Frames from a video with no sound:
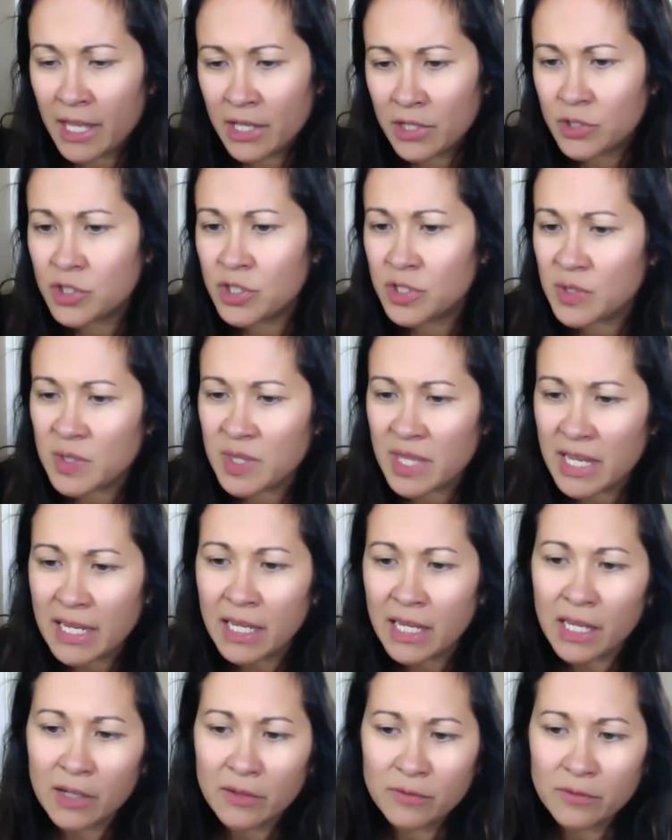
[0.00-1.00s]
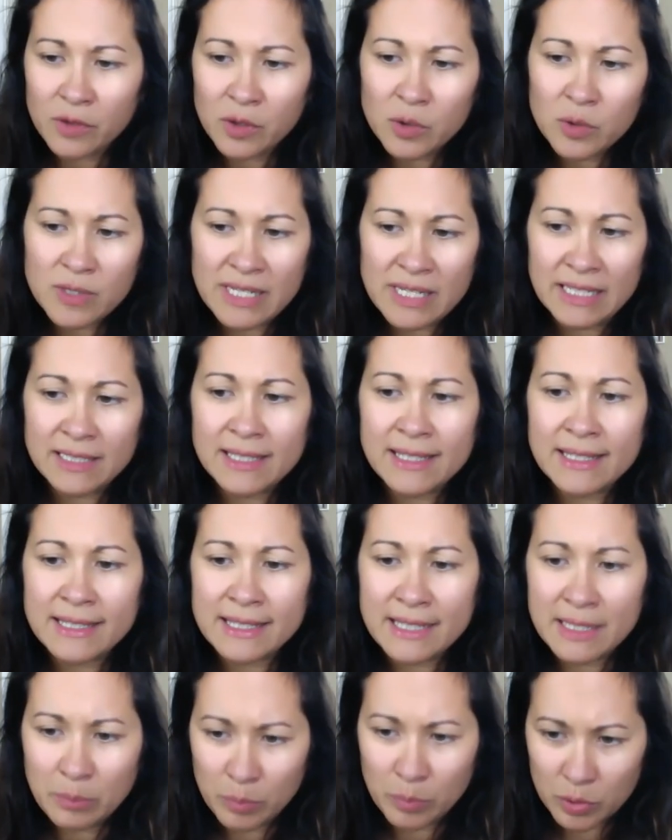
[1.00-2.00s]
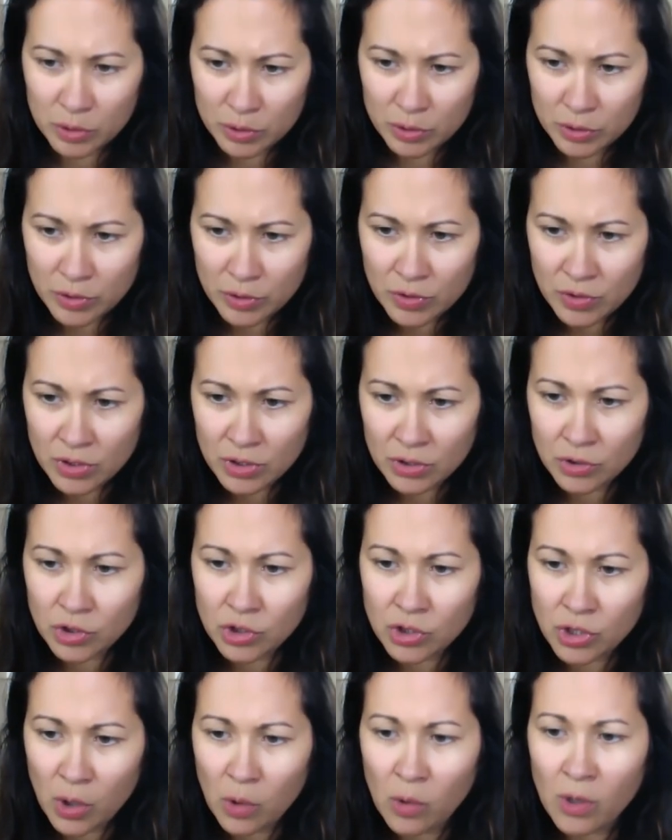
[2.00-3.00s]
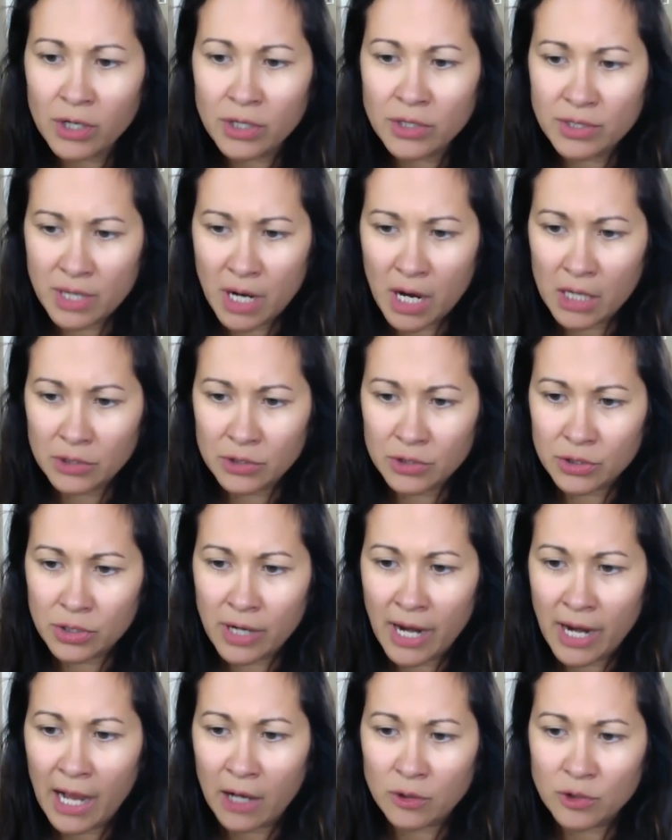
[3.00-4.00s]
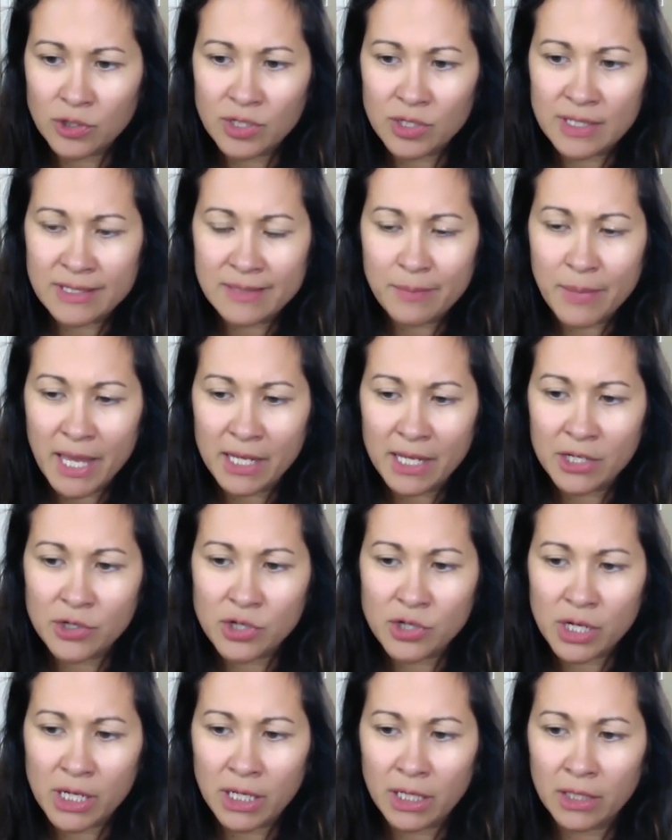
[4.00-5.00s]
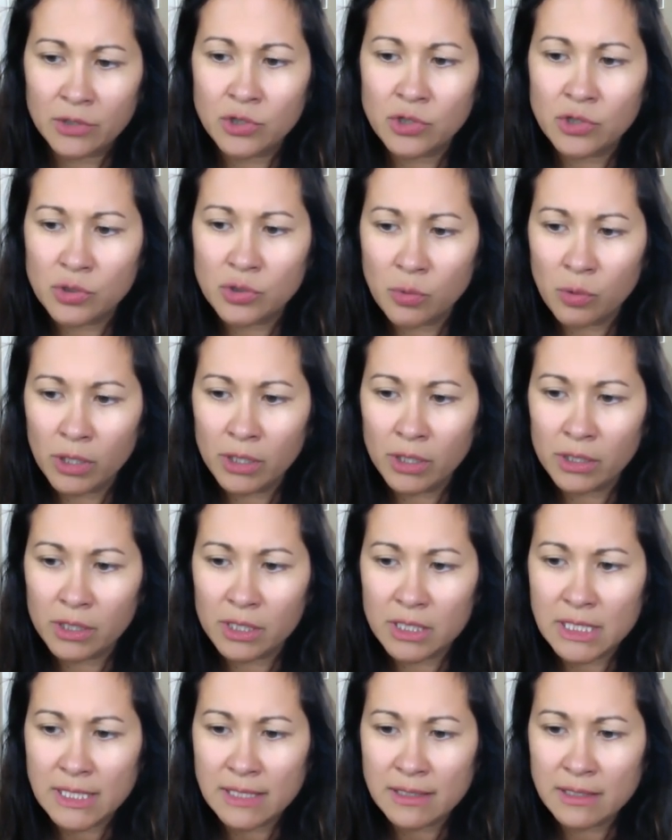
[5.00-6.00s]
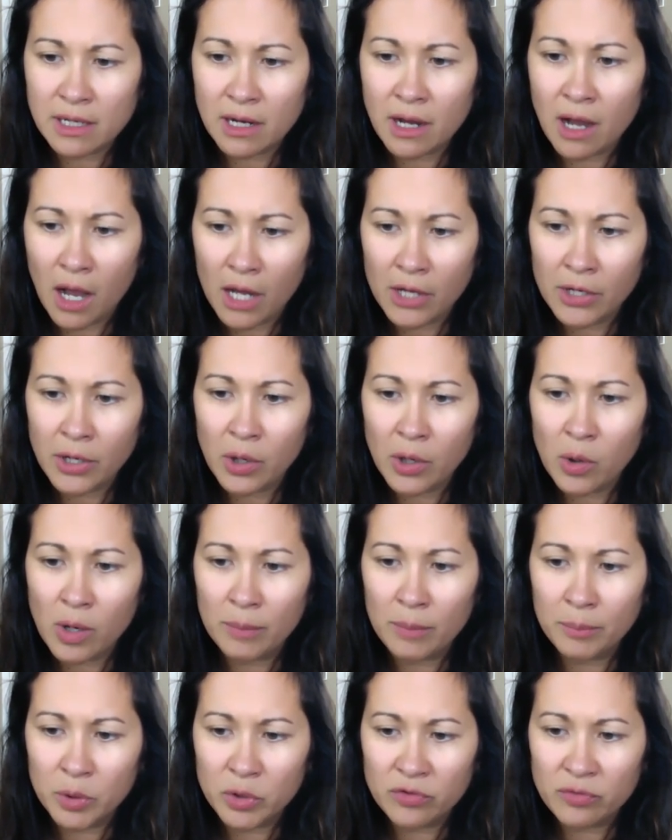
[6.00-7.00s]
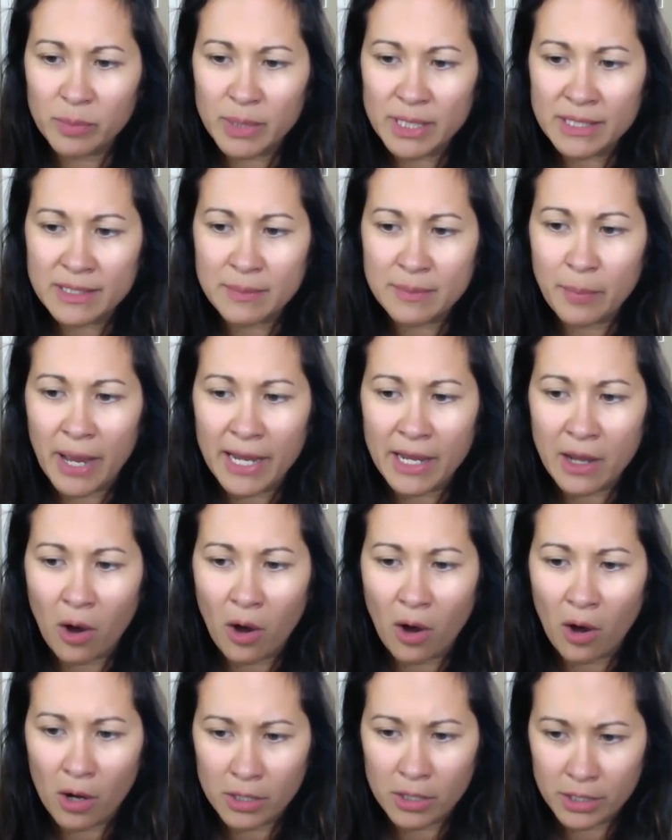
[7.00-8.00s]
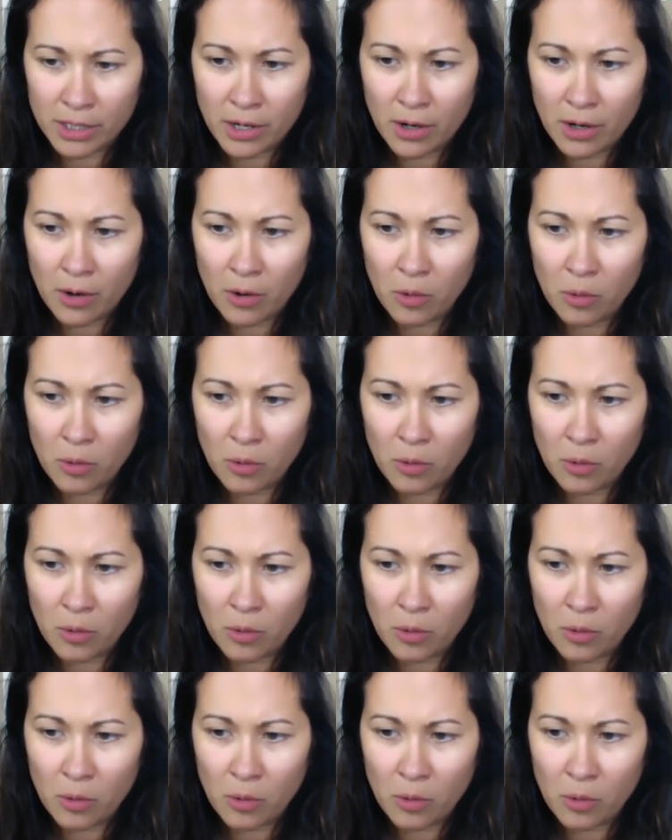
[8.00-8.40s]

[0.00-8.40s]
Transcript: She's thinking of using cymbals to show her doctor how she's managing short staccato movements by audio.